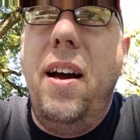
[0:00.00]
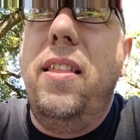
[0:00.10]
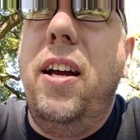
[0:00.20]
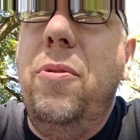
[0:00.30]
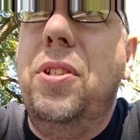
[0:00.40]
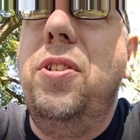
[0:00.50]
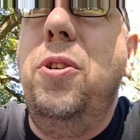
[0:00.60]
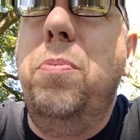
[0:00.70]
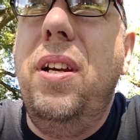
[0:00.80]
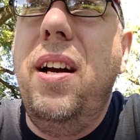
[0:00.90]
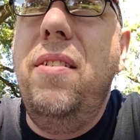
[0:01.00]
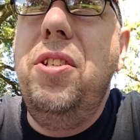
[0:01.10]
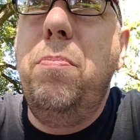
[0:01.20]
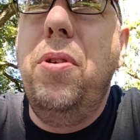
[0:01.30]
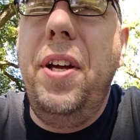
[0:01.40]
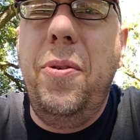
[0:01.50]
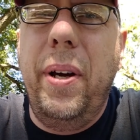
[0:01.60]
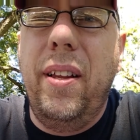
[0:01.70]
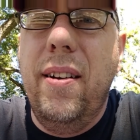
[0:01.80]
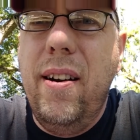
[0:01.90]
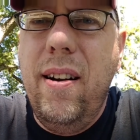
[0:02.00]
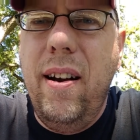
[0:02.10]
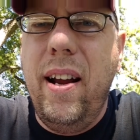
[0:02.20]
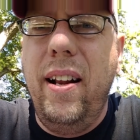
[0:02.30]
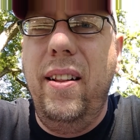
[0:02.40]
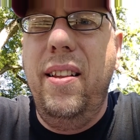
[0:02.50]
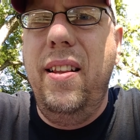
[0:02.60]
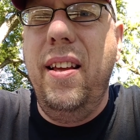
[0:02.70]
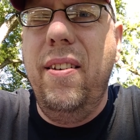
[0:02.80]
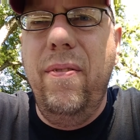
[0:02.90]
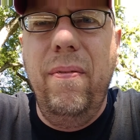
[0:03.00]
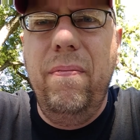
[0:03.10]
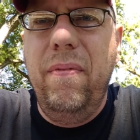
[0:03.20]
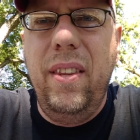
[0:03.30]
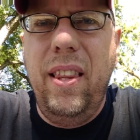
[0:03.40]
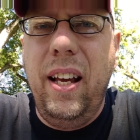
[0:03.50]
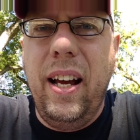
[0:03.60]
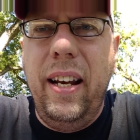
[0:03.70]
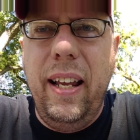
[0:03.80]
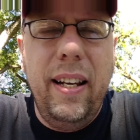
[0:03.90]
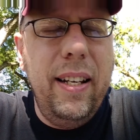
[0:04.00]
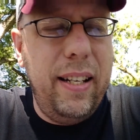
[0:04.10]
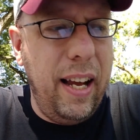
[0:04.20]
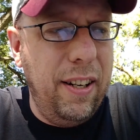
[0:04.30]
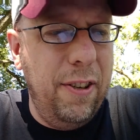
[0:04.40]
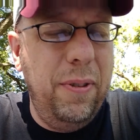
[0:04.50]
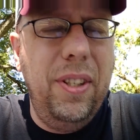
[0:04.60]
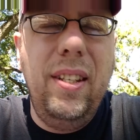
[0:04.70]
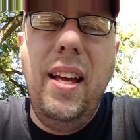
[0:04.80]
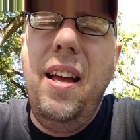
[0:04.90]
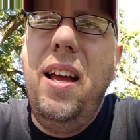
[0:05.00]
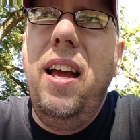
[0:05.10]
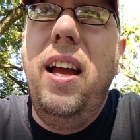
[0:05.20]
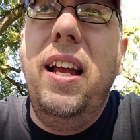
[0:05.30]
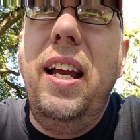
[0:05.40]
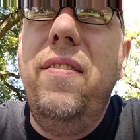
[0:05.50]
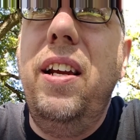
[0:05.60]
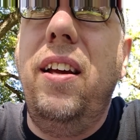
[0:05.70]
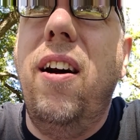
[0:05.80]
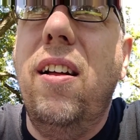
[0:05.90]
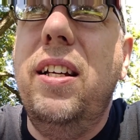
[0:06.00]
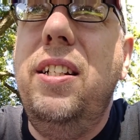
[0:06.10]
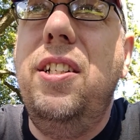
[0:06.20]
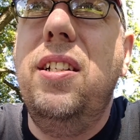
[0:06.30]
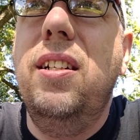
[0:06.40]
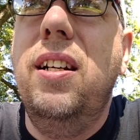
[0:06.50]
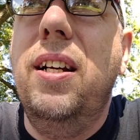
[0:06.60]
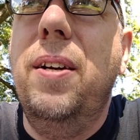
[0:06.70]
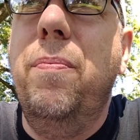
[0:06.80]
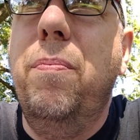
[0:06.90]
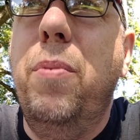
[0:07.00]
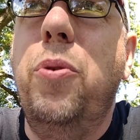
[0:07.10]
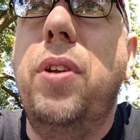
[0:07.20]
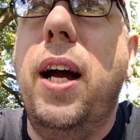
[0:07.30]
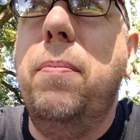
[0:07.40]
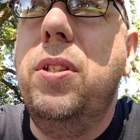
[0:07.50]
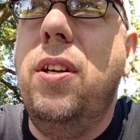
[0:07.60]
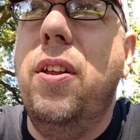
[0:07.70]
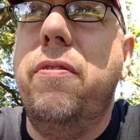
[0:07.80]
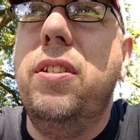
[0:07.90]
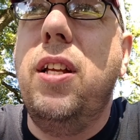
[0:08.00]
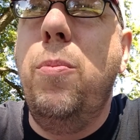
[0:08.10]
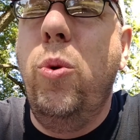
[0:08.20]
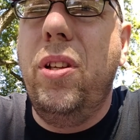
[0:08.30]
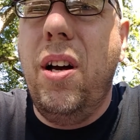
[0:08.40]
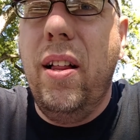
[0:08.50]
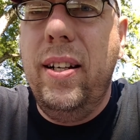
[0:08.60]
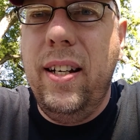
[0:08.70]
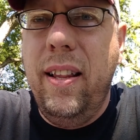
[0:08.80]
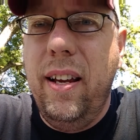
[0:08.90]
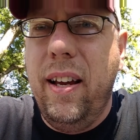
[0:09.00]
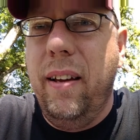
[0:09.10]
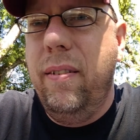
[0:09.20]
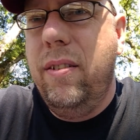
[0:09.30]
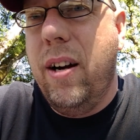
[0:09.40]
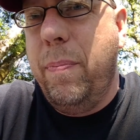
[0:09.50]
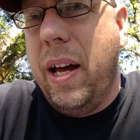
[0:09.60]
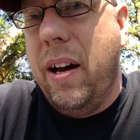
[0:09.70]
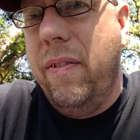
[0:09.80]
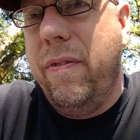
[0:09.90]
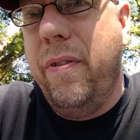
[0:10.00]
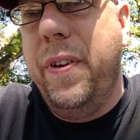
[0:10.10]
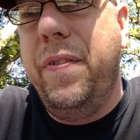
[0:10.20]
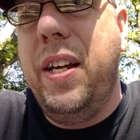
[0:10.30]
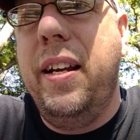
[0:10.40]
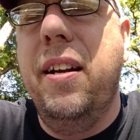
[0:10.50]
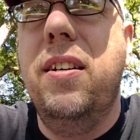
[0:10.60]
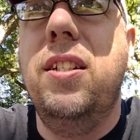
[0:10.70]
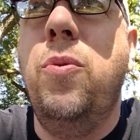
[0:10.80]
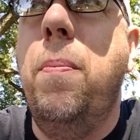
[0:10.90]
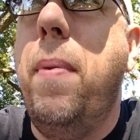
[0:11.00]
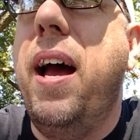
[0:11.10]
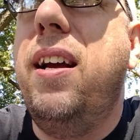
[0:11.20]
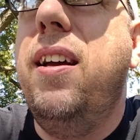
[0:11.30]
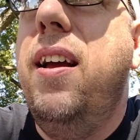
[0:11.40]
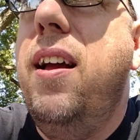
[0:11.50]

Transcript: Thought it was stupid. I was a pretty quick learner, and I didn't think I needed to take notes. And even in college, both times, the first time I went to college, and then I dropped out for 15 years. I went back.